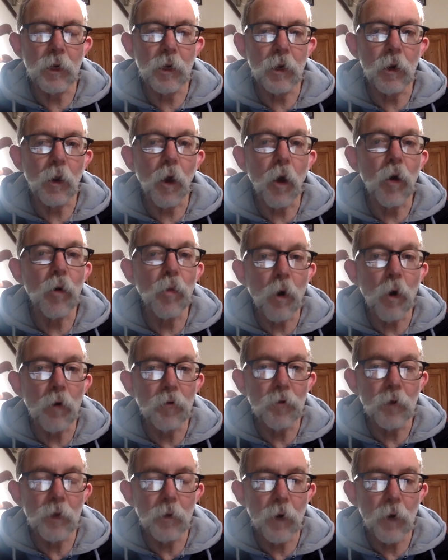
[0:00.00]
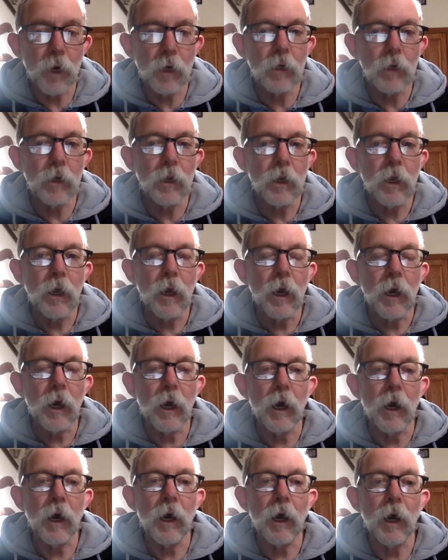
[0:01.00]
a long, waffly one,
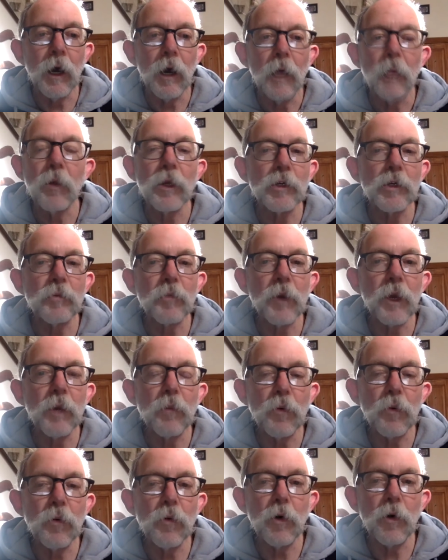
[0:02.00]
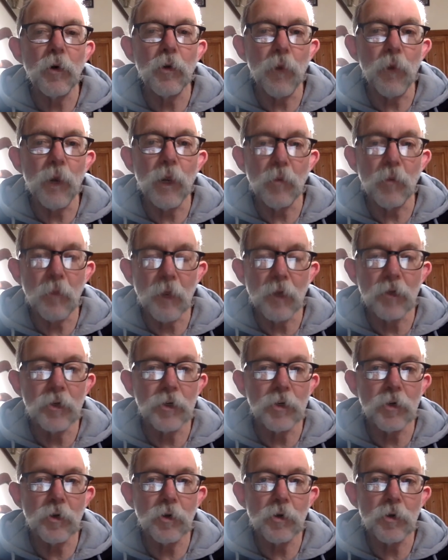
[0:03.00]
because people who read pitches
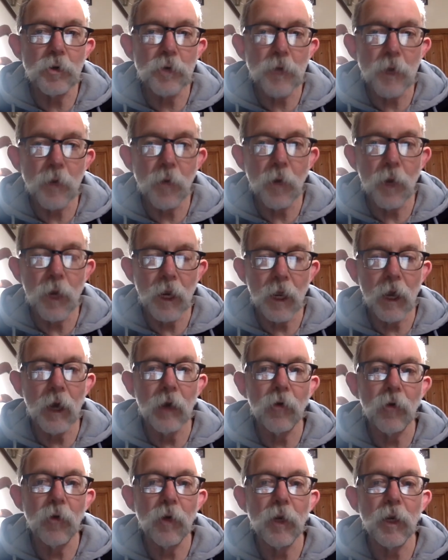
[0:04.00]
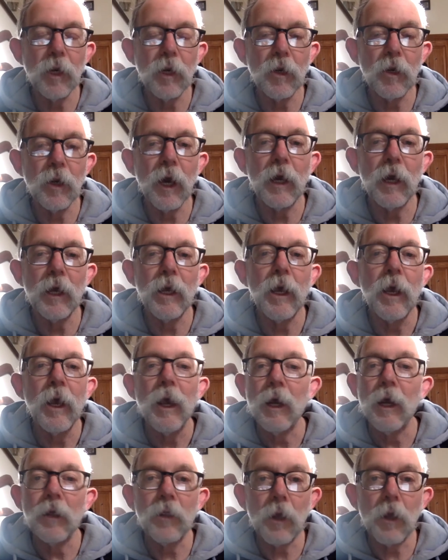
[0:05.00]
are usually reading 100 in a day,
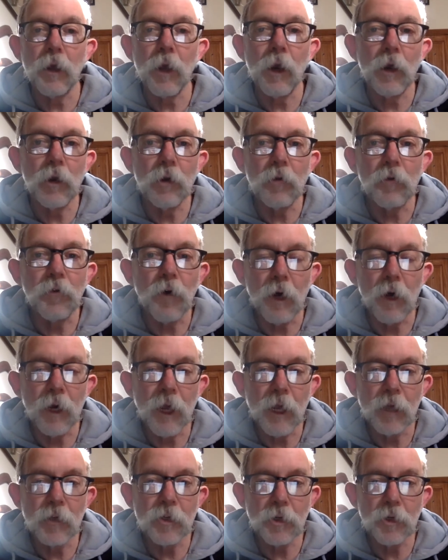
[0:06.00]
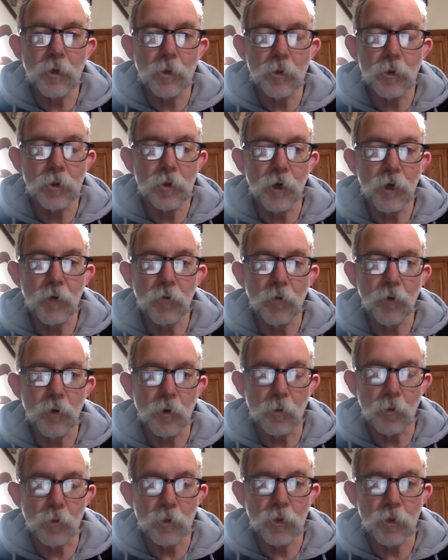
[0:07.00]
and they're going to finance 2 or 3
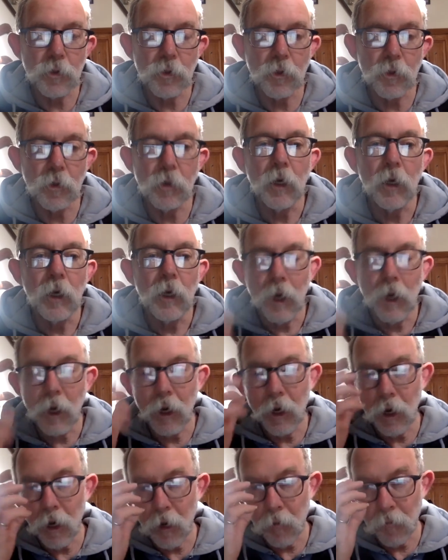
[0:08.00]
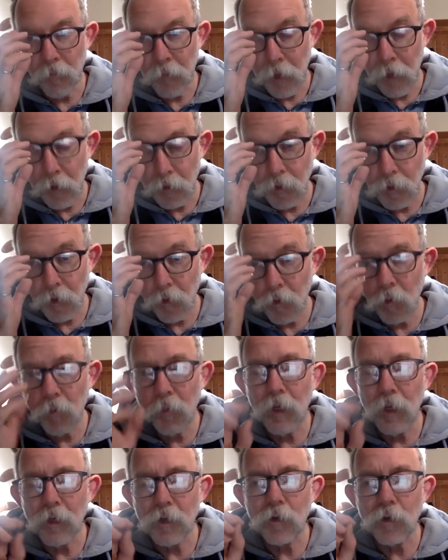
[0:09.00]
films, you know. So your
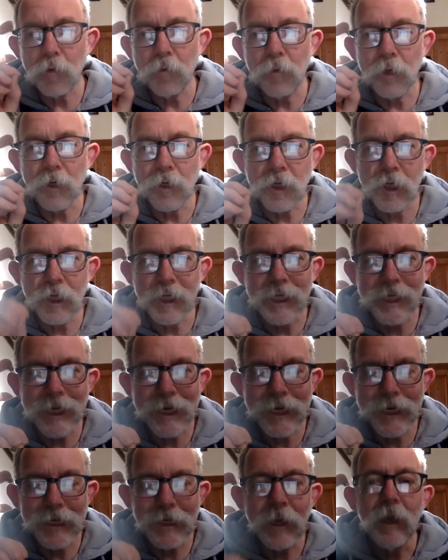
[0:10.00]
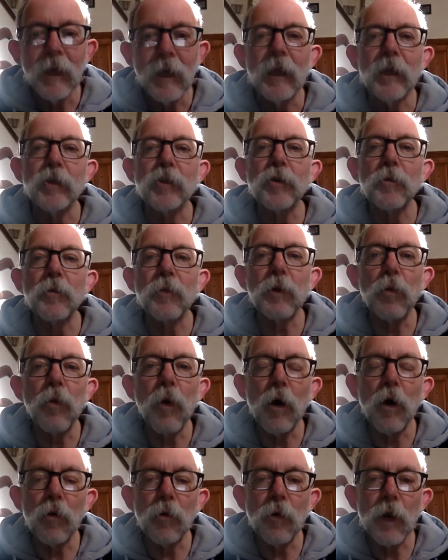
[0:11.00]
pitch should be succinct, it should be
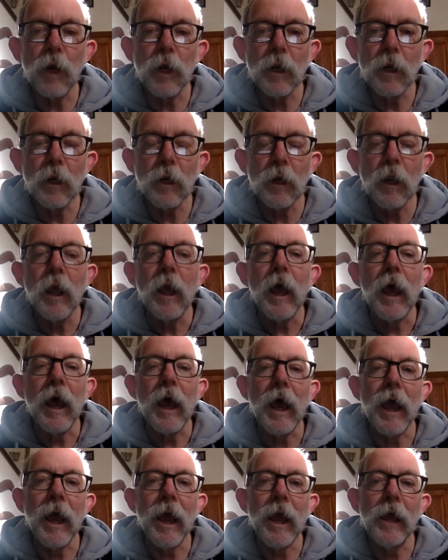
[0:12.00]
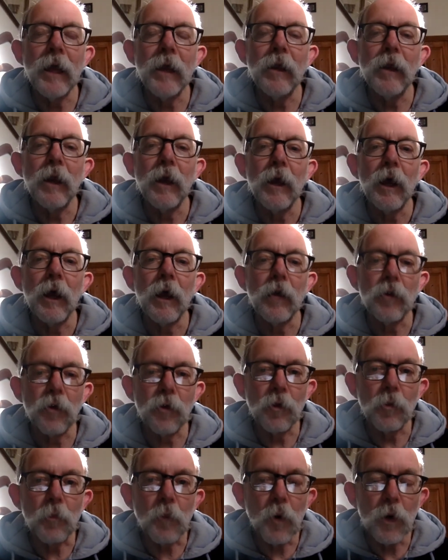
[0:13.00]
well written and to
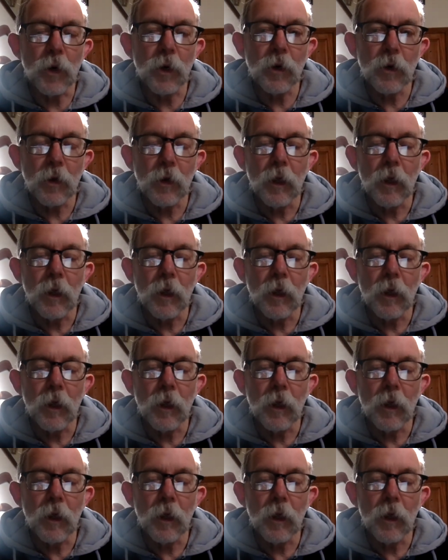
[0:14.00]
the point,